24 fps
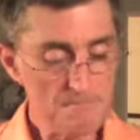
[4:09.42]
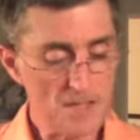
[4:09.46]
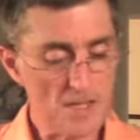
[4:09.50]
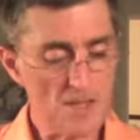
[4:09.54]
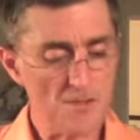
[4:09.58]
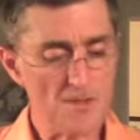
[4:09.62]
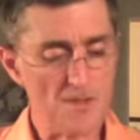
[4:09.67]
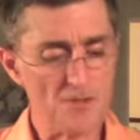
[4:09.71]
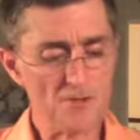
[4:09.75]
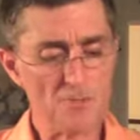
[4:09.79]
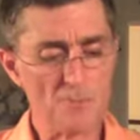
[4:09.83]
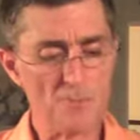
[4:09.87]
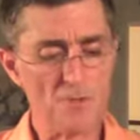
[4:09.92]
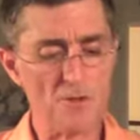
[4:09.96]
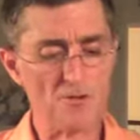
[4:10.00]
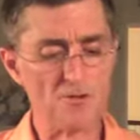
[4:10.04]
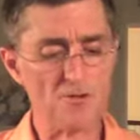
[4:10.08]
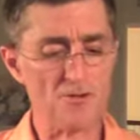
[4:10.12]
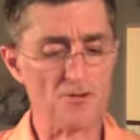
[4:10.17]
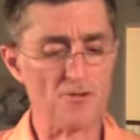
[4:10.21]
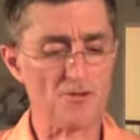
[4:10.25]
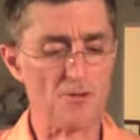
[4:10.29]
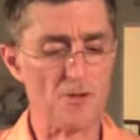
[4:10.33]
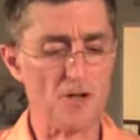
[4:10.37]
This
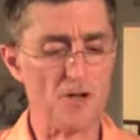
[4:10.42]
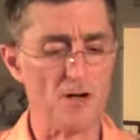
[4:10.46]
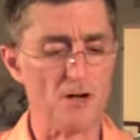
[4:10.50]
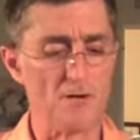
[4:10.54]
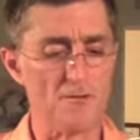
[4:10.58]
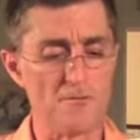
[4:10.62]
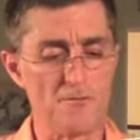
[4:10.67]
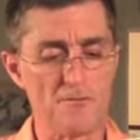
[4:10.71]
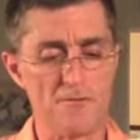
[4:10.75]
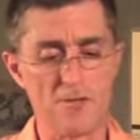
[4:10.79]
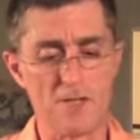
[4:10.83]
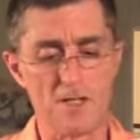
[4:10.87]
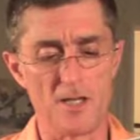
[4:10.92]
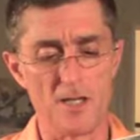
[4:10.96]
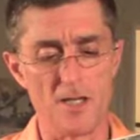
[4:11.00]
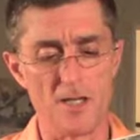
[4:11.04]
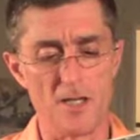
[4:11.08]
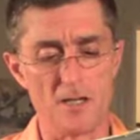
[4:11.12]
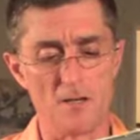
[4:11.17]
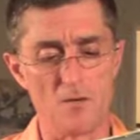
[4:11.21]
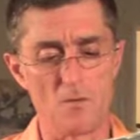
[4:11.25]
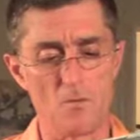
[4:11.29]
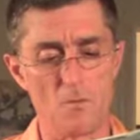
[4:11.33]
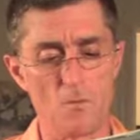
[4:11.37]
business of
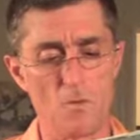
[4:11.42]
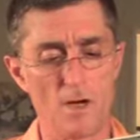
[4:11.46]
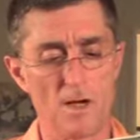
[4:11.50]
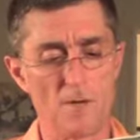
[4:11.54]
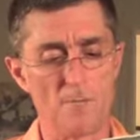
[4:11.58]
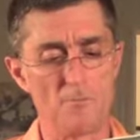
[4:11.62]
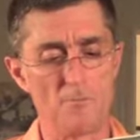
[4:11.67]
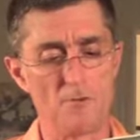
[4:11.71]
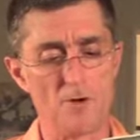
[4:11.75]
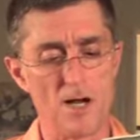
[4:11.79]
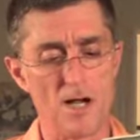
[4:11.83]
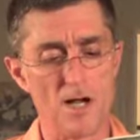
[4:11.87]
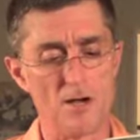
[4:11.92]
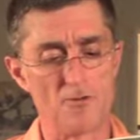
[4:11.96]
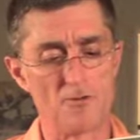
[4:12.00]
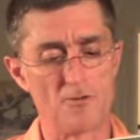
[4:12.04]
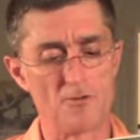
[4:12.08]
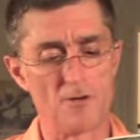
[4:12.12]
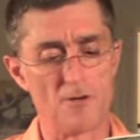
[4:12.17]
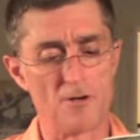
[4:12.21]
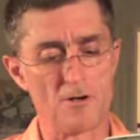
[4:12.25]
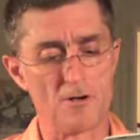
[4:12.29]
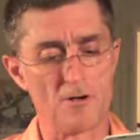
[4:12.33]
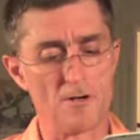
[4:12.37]
the web
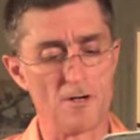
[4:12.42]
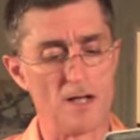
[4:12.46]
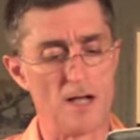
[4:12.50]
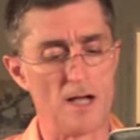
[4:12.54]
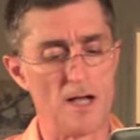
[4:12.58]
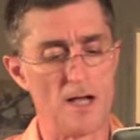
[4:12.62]
browser,